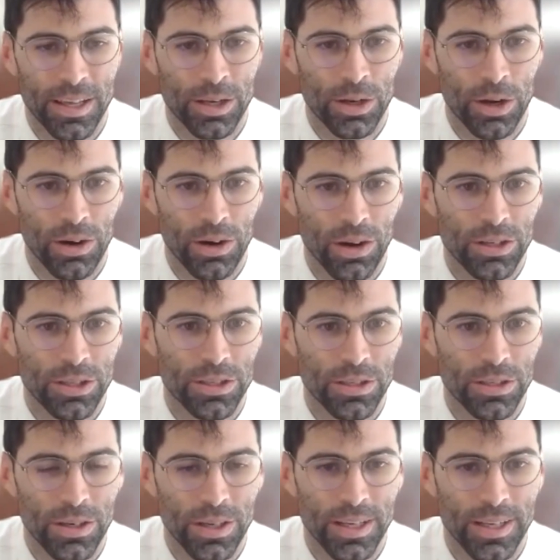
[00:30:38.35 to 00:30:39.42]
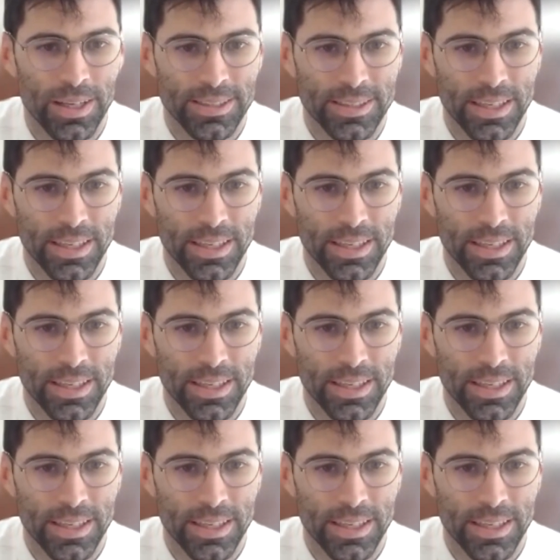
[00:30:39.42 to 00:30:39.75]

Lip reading: encourage students,